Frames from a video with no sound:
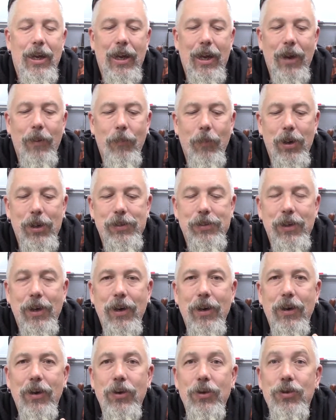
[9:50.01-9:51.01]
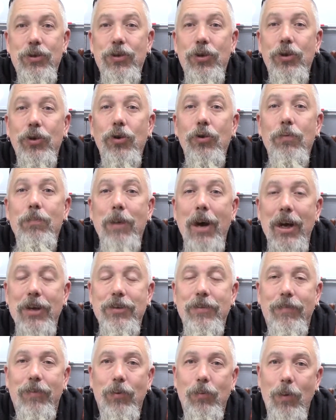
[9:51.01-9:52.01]
It was too
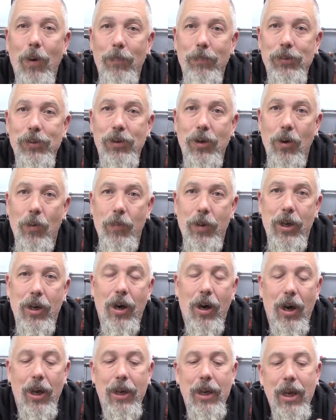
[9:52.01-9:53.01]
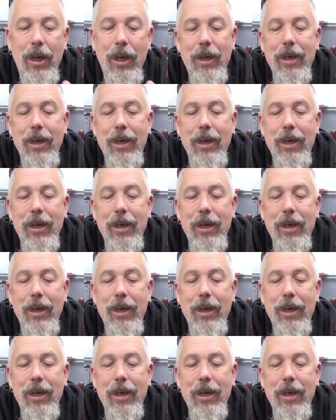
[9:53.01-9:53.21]
much for what was going on.